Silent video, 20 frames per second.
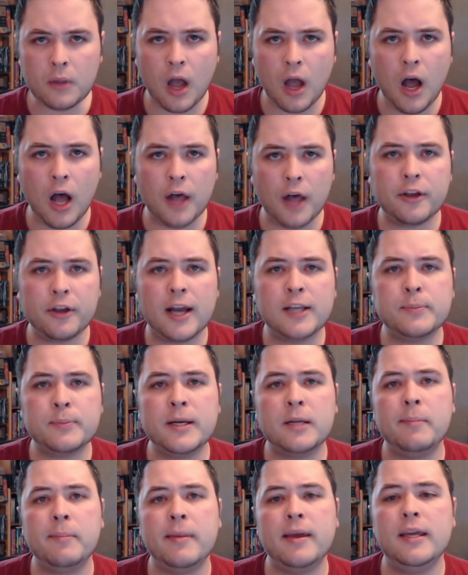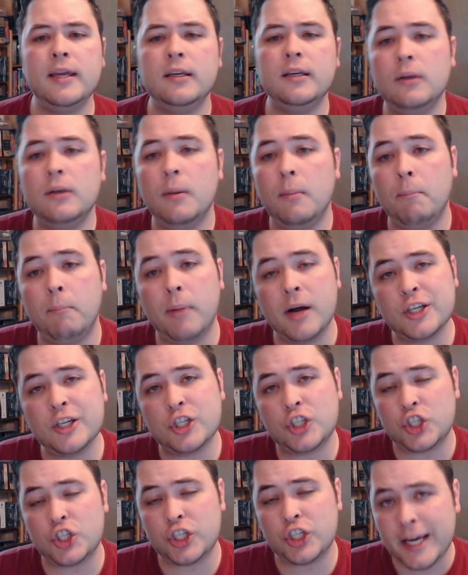There has been a bunch
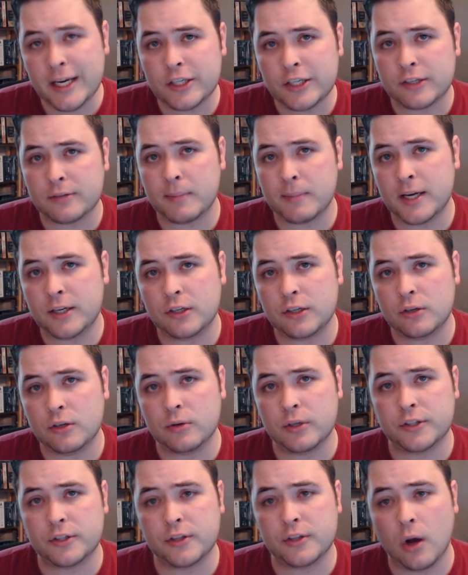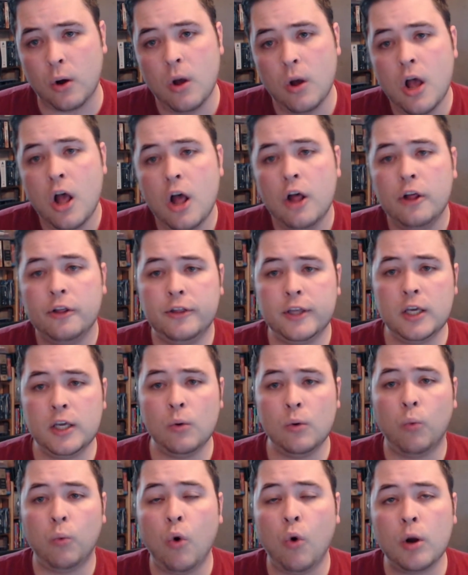of changes made to units, though. The
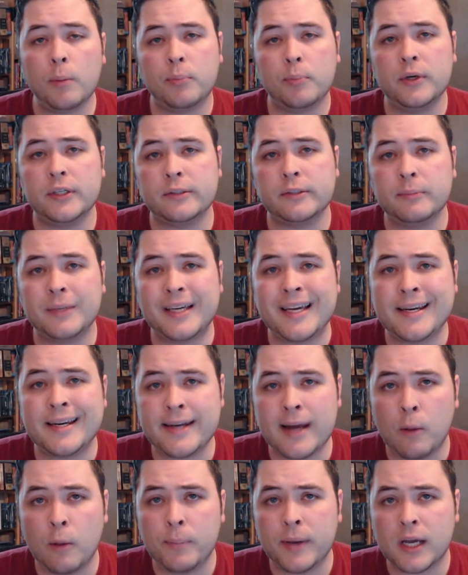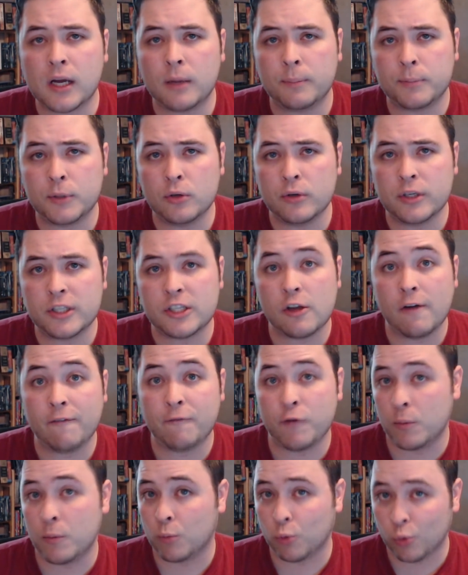Warp Prism can now pick up units
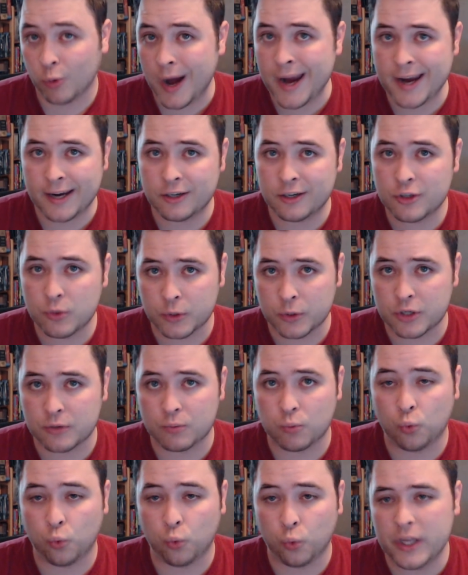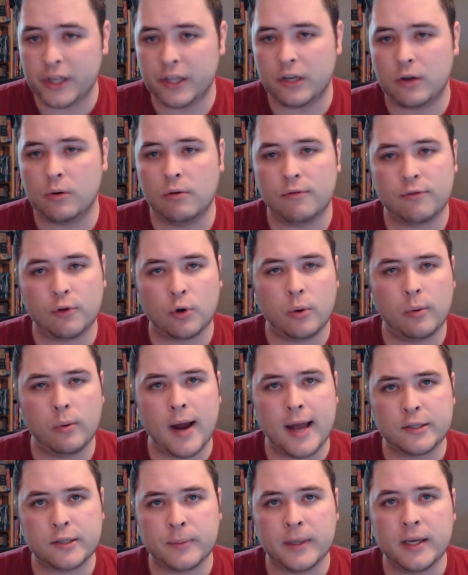from range, which is really cool for
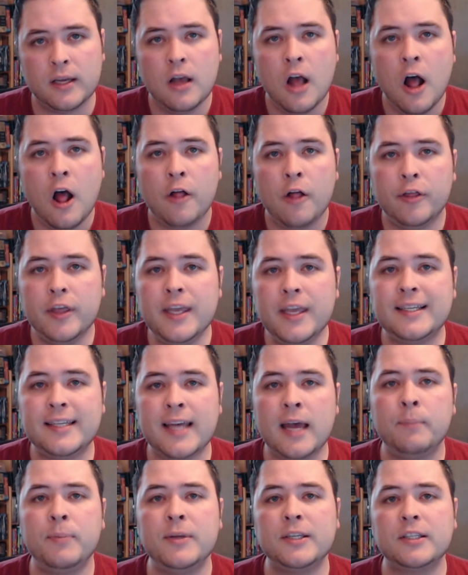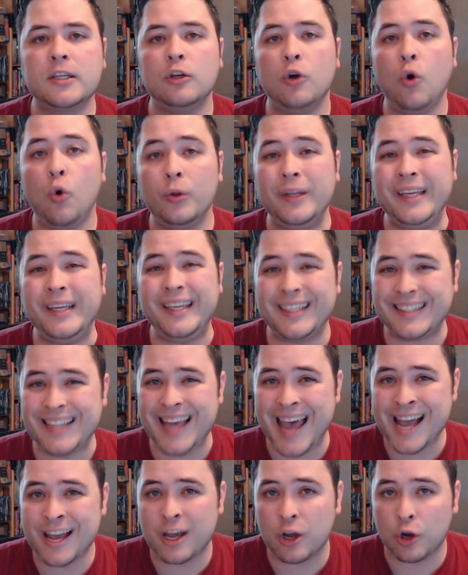harassment. The Tempest can only
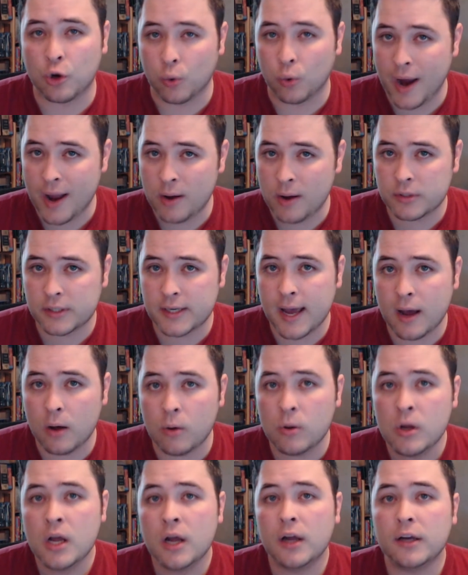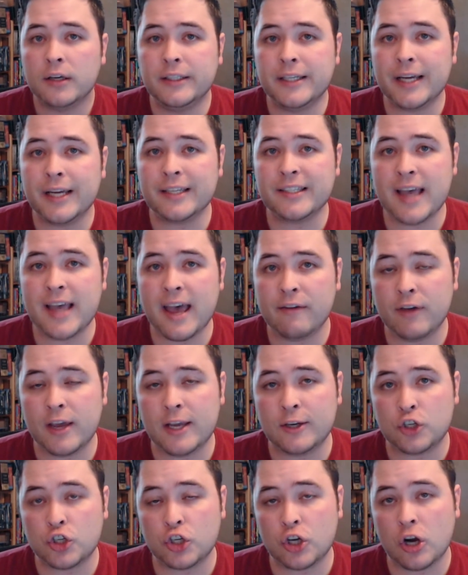attack ground now. Does have
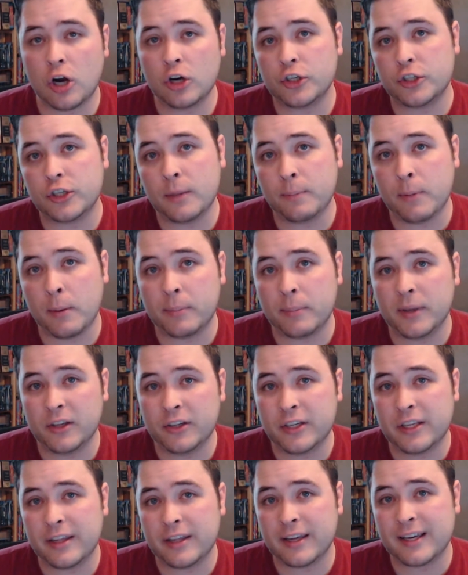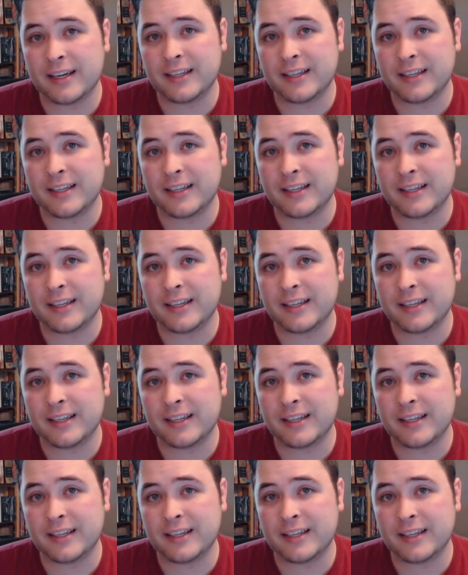a charged up ability that